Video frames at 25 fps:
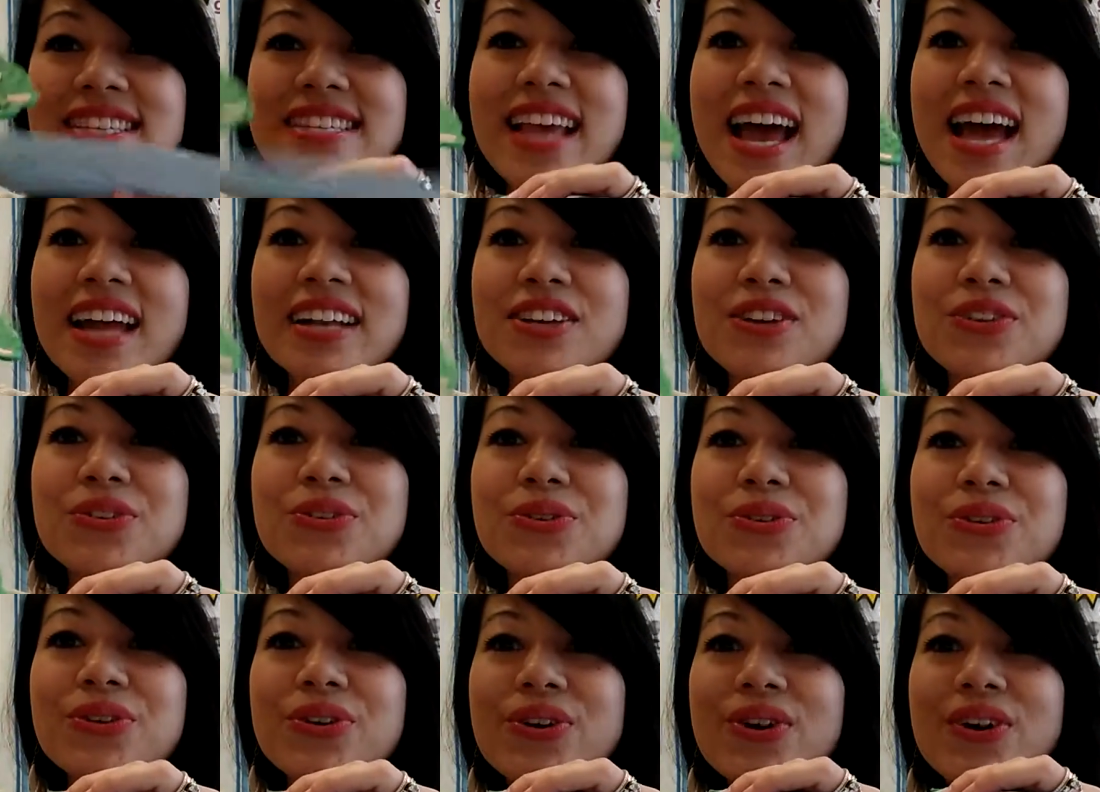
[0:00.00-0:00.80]
and
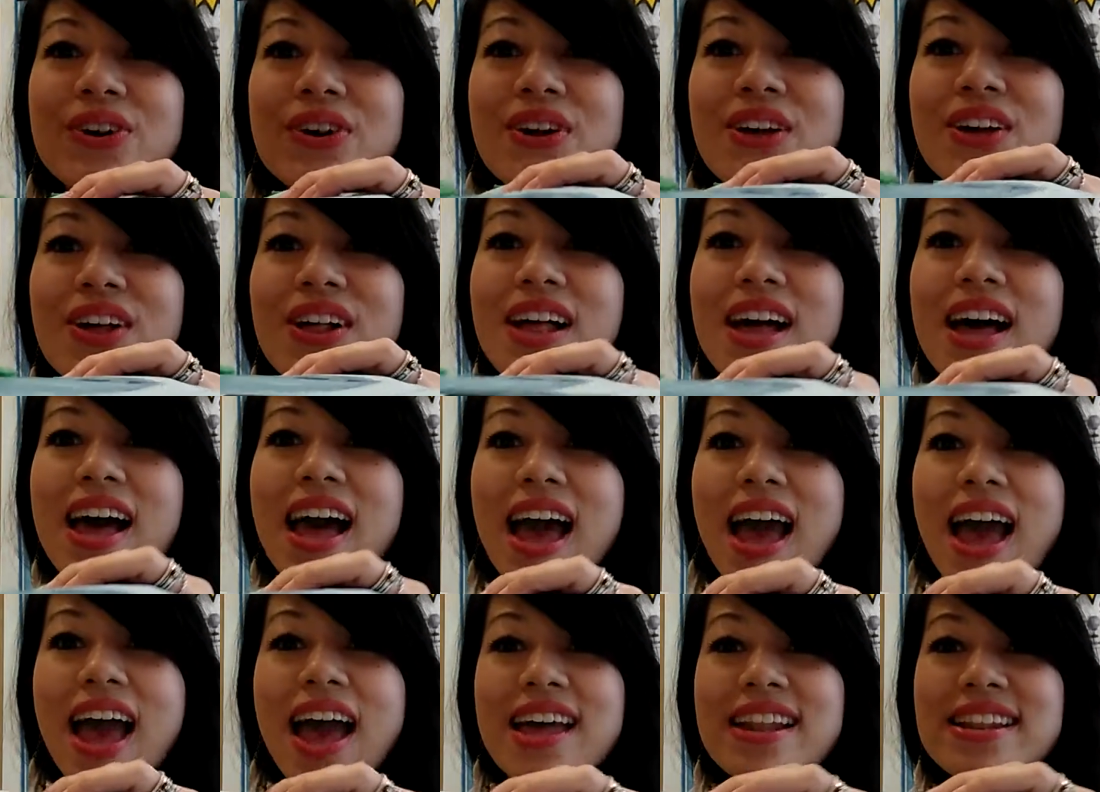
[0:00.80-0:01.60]
cool.
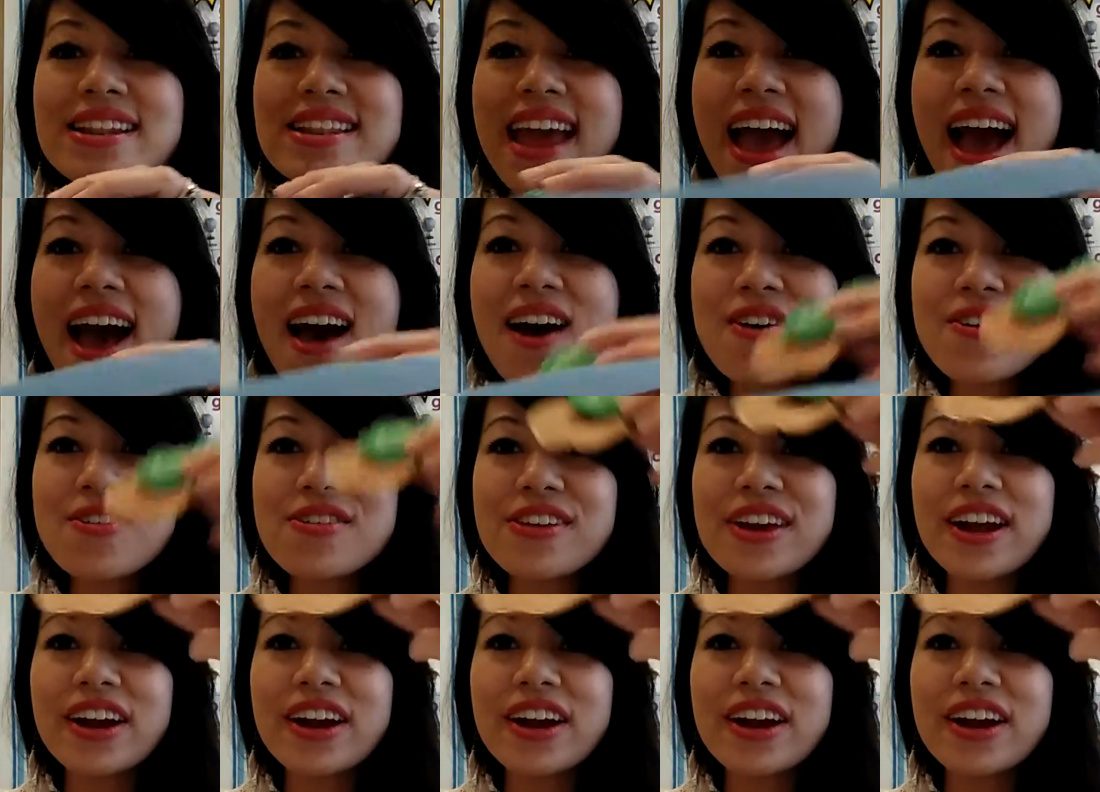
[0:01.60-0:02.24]
Now